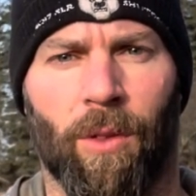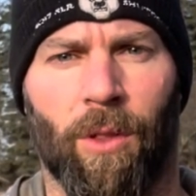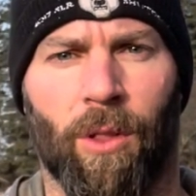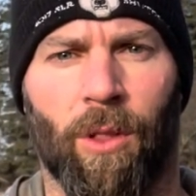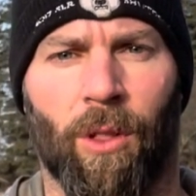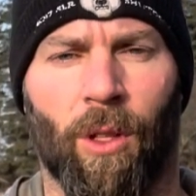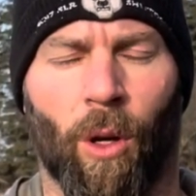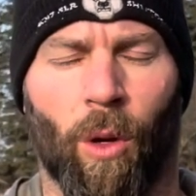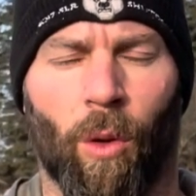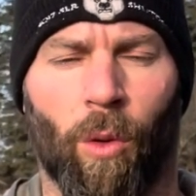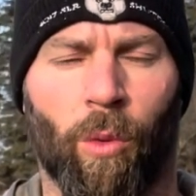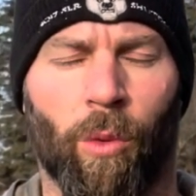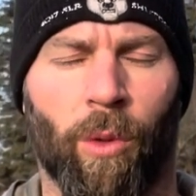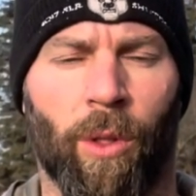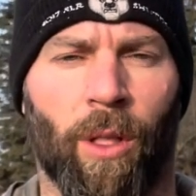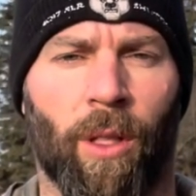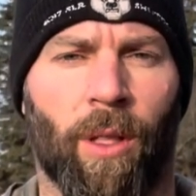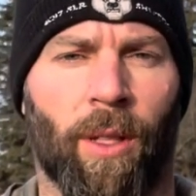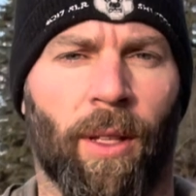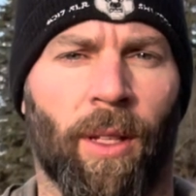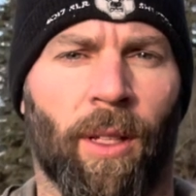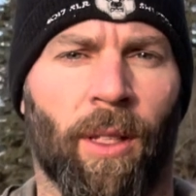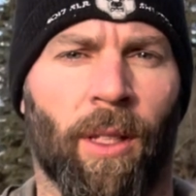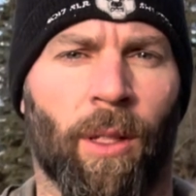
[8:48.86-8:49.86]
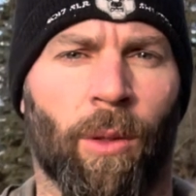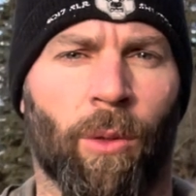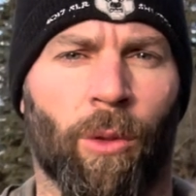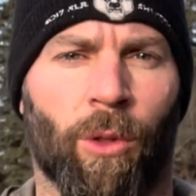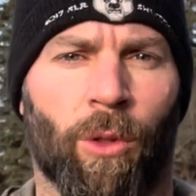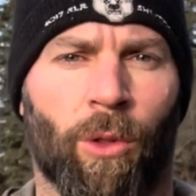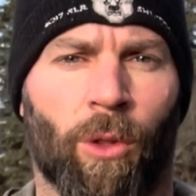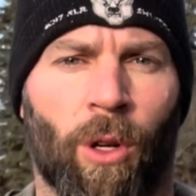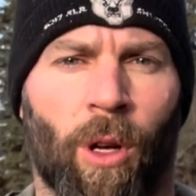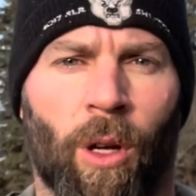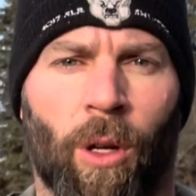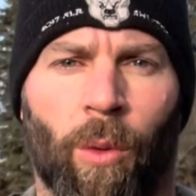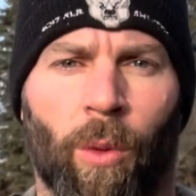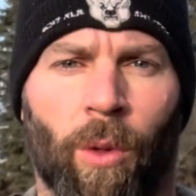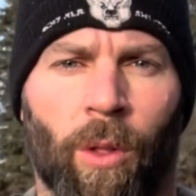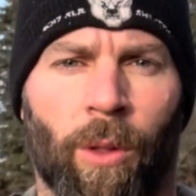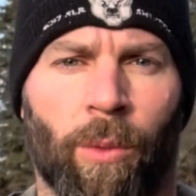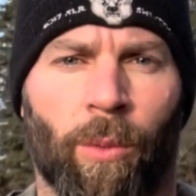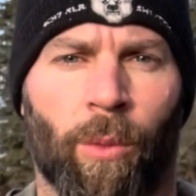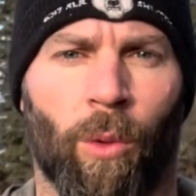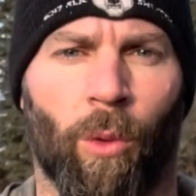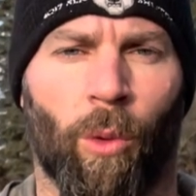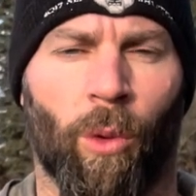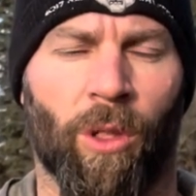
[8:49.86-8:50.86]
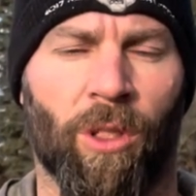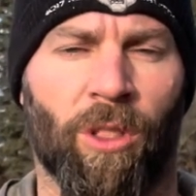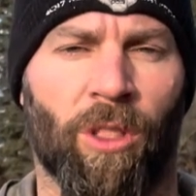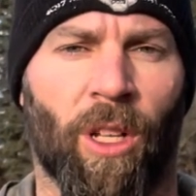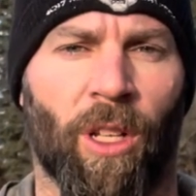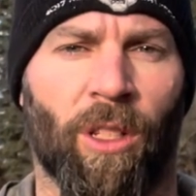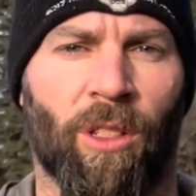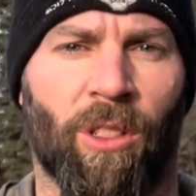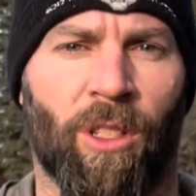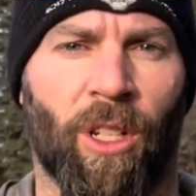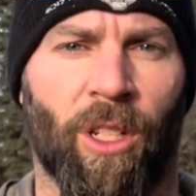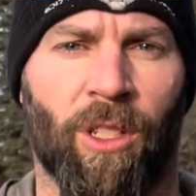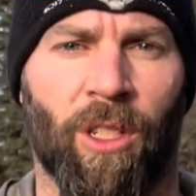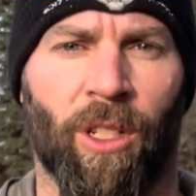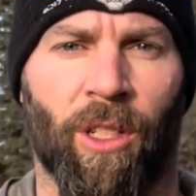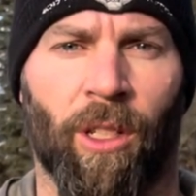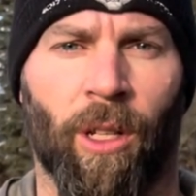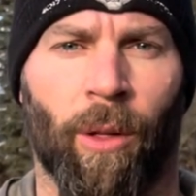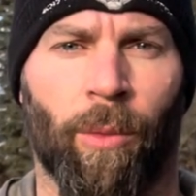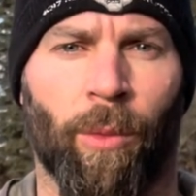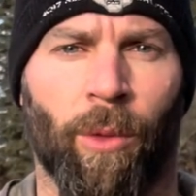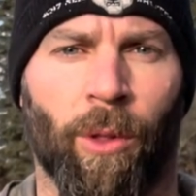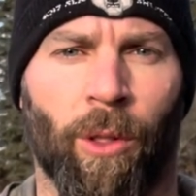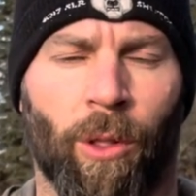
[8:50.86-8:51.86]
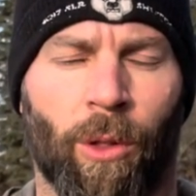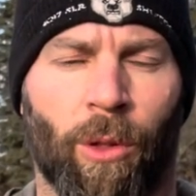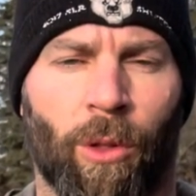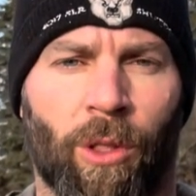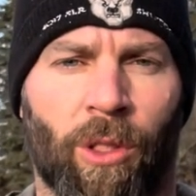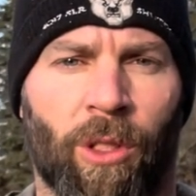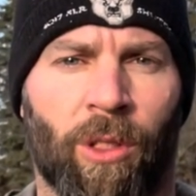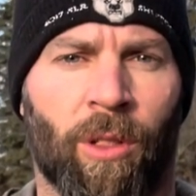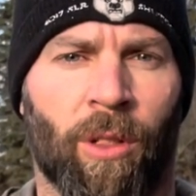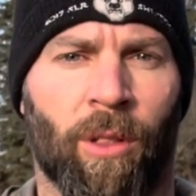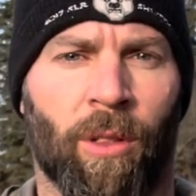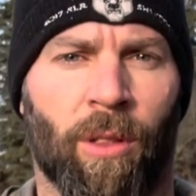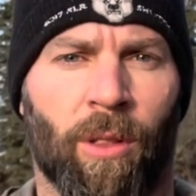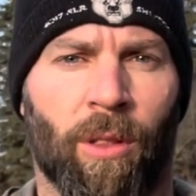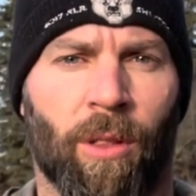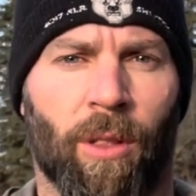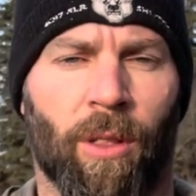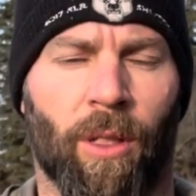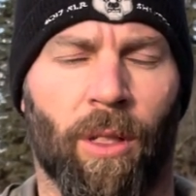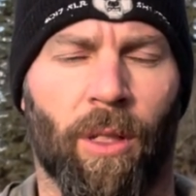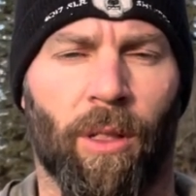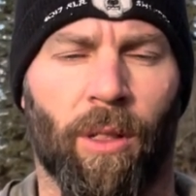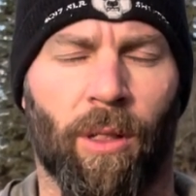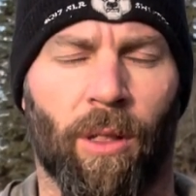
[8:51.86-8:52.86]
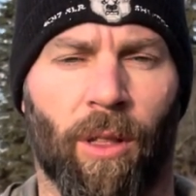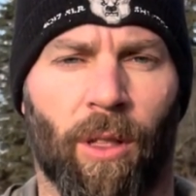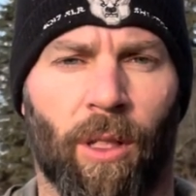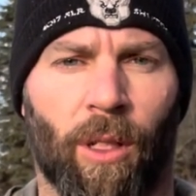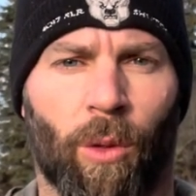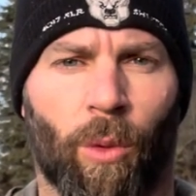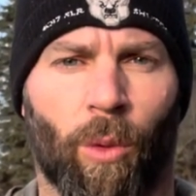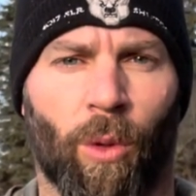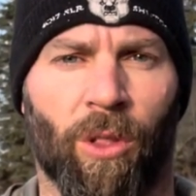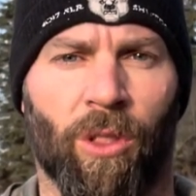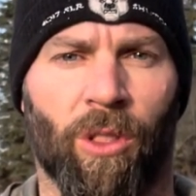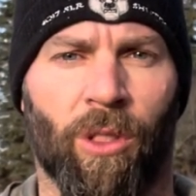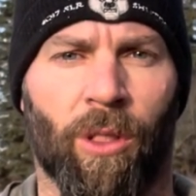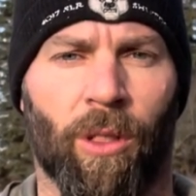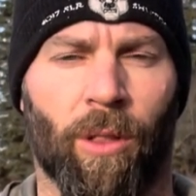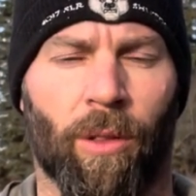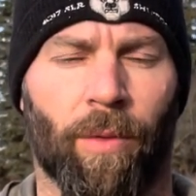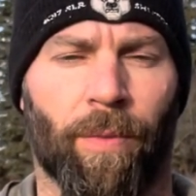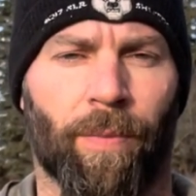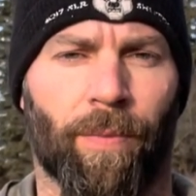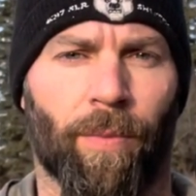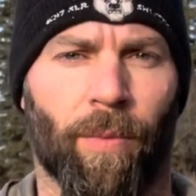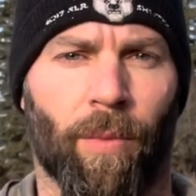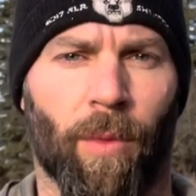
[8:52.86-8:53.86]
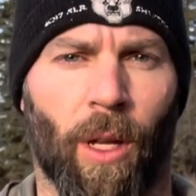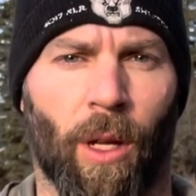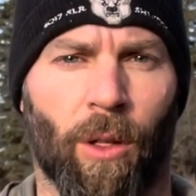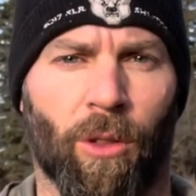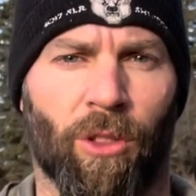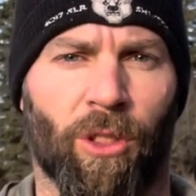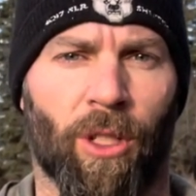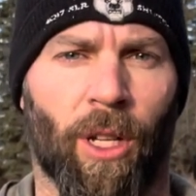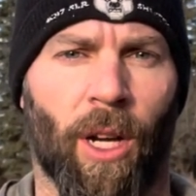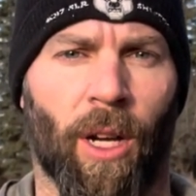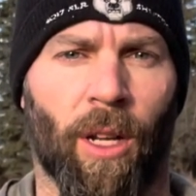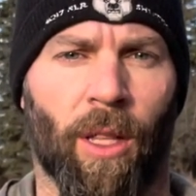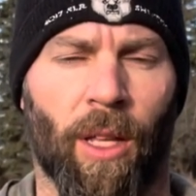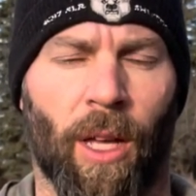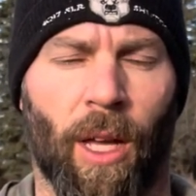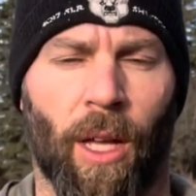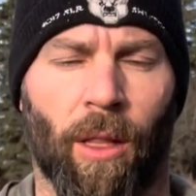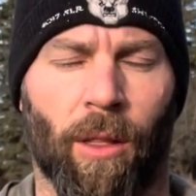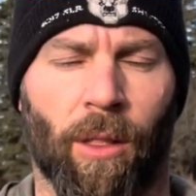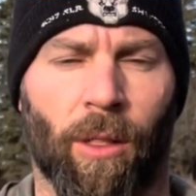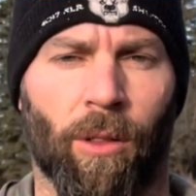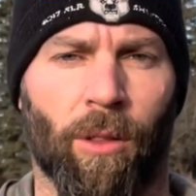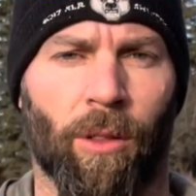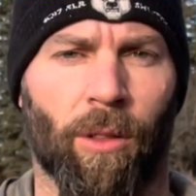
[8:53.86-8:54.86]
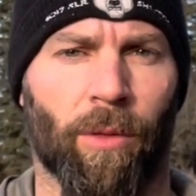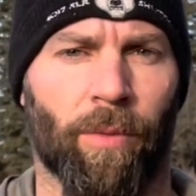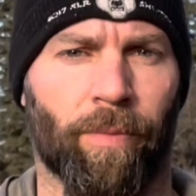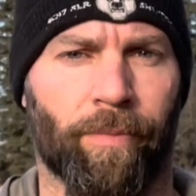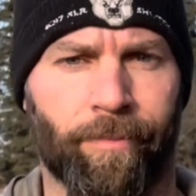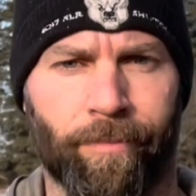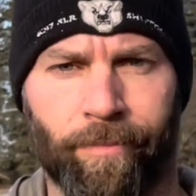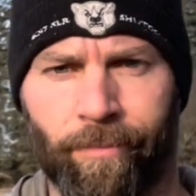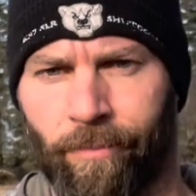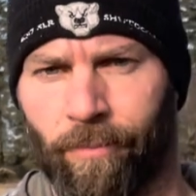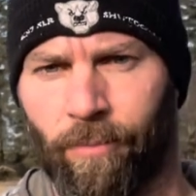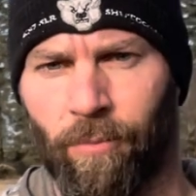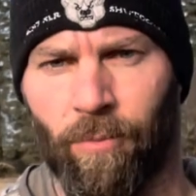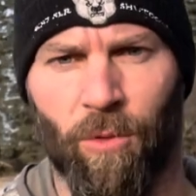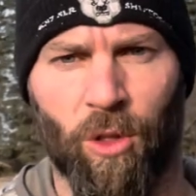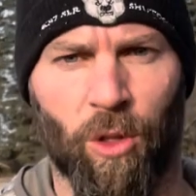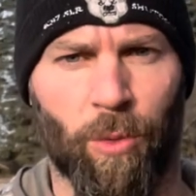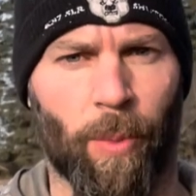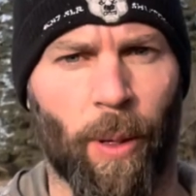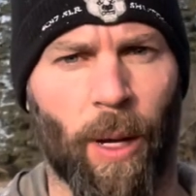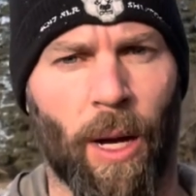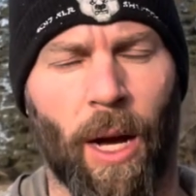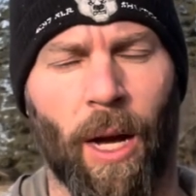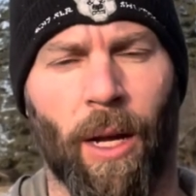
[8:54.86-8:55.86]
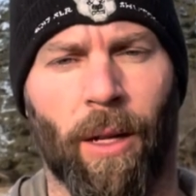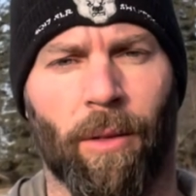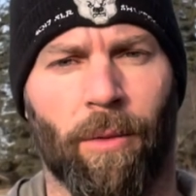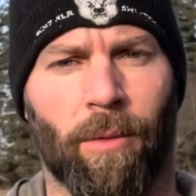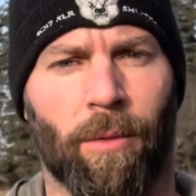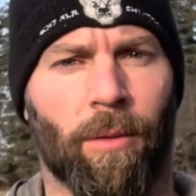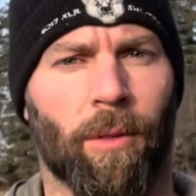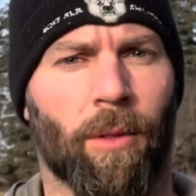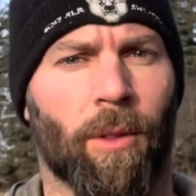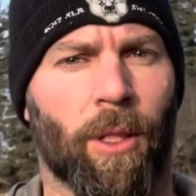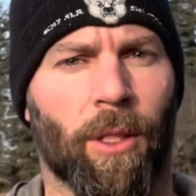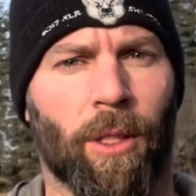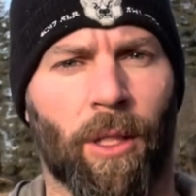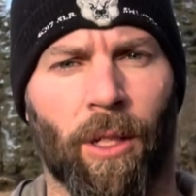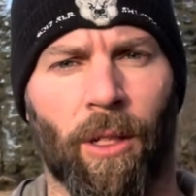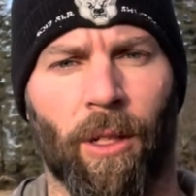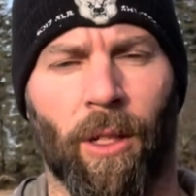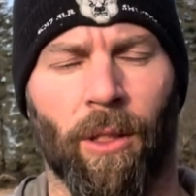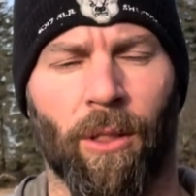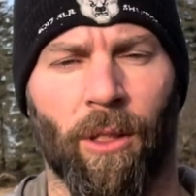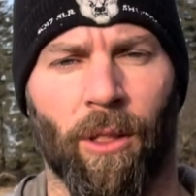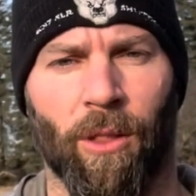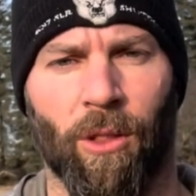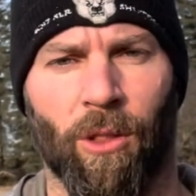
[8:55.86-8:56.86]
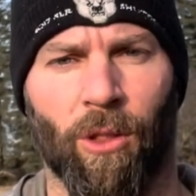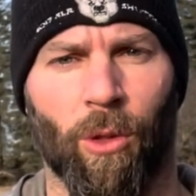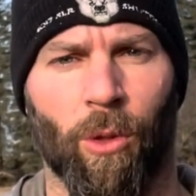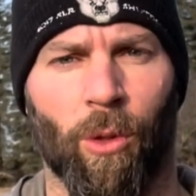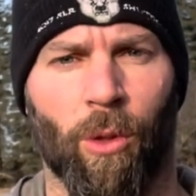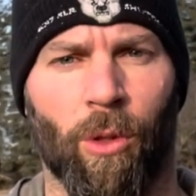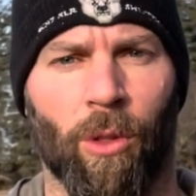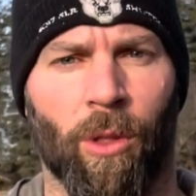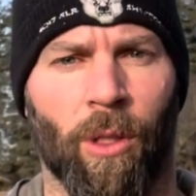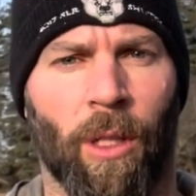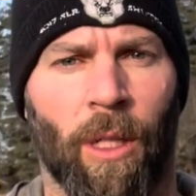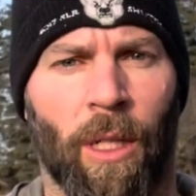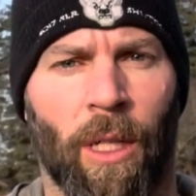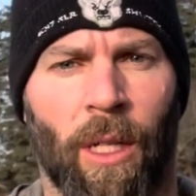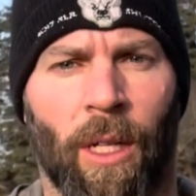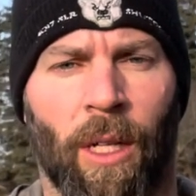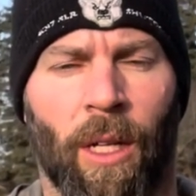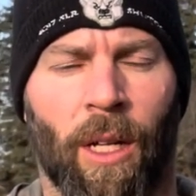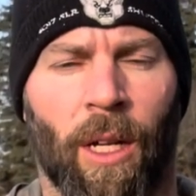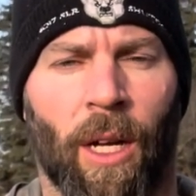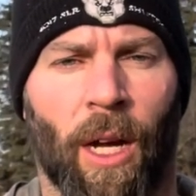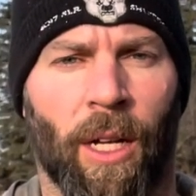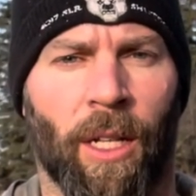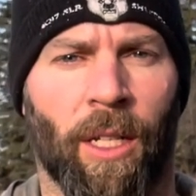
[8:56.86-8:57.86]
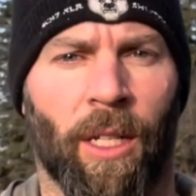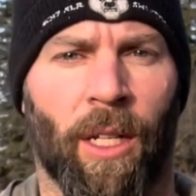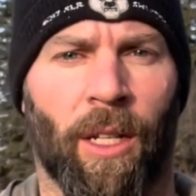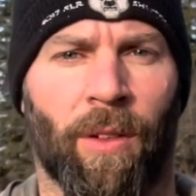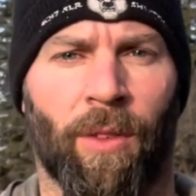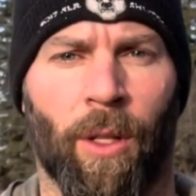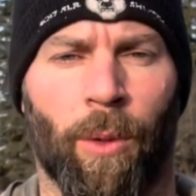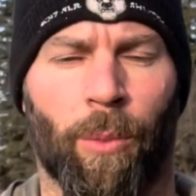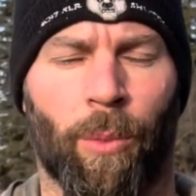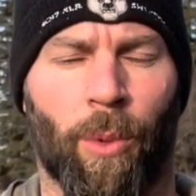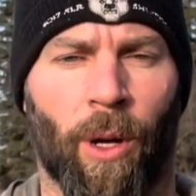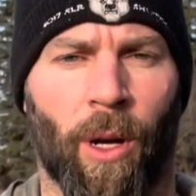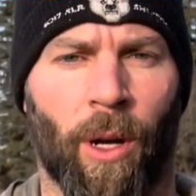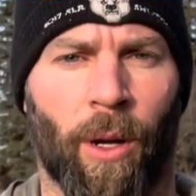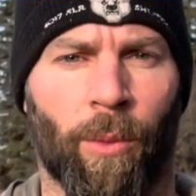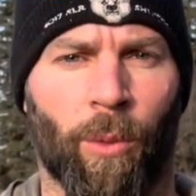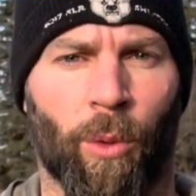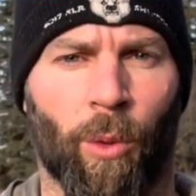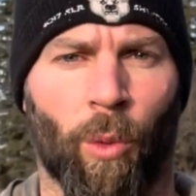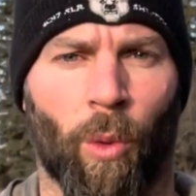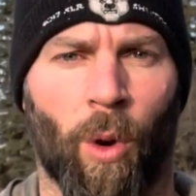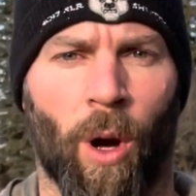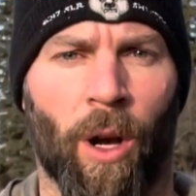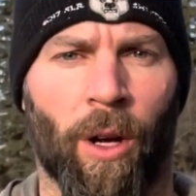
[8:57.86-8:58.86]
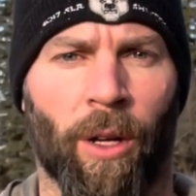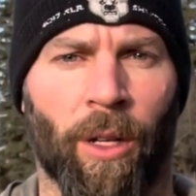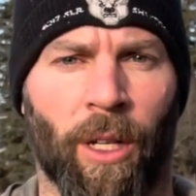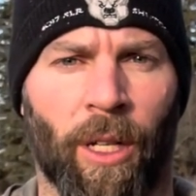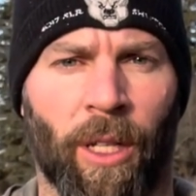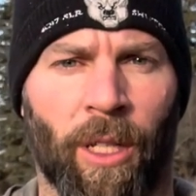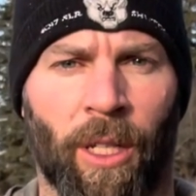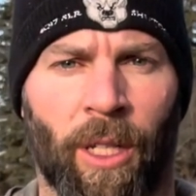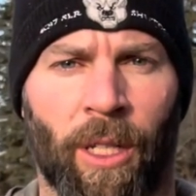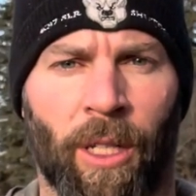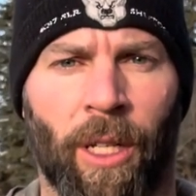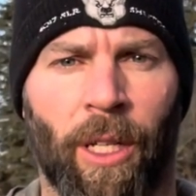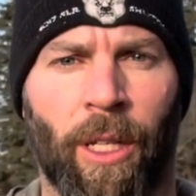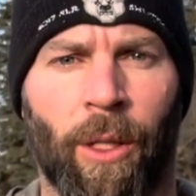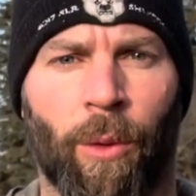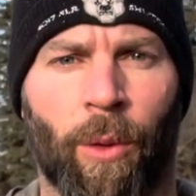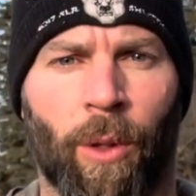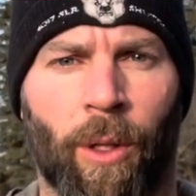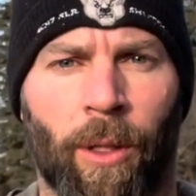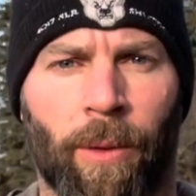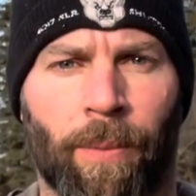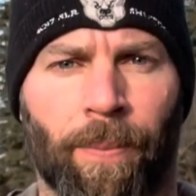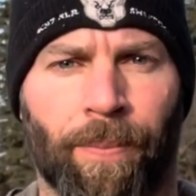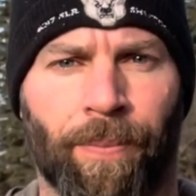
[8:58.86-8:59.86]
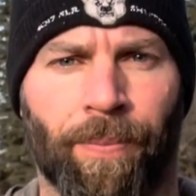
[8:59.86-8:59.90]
The only thing that was wrong with them was that stitching coming loose. There wasn't, outside of that little spot right there on the sole, I didn't have any problem with water getting in anywhere.